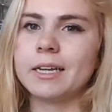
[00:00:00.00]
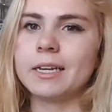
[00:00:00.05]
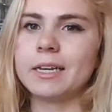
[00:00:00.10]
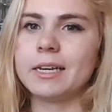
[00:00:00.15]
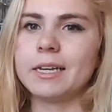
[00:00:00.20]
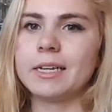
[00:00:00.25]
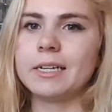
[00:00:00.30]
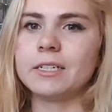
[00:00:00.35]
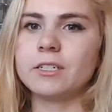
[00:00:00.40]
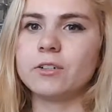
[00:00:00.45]

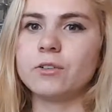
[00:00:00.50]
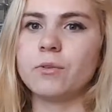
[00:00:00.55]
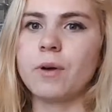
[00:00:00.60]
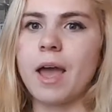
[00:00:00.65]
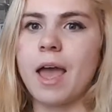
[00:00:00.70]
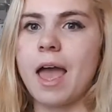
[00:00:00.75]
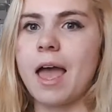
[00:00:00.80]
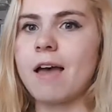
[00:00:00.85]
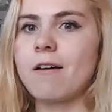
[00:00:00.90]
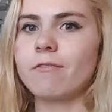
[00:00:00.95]
need to
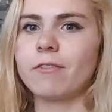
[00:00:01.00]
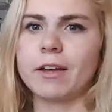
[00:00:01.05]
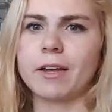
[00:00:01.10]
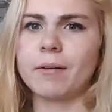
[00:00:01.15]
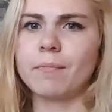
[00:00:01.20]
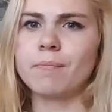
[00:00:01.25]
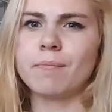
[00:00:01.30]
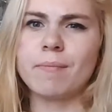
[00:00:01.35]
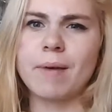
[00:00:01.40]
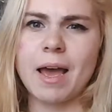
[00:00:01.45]
have
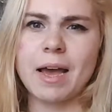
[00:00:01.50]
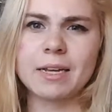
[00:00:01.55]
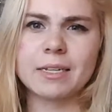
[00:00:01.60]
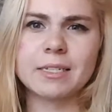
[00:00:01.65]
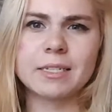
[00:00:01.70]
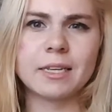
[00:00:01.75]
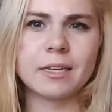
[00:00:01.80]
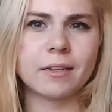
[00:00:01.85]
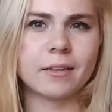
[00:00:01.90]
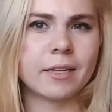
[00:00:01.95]
like
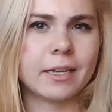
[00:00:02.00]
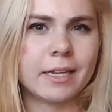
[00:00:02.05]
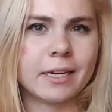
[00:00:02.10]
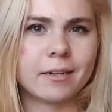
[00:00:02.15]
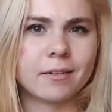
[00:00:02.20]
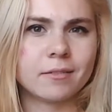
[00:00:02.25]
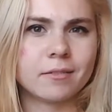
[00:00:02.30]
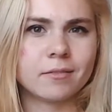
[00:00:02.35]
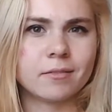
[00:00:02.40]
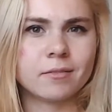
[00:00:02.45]

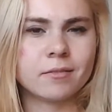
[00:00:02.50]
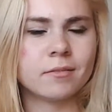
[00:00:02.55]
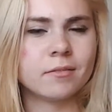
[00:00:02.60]
masculine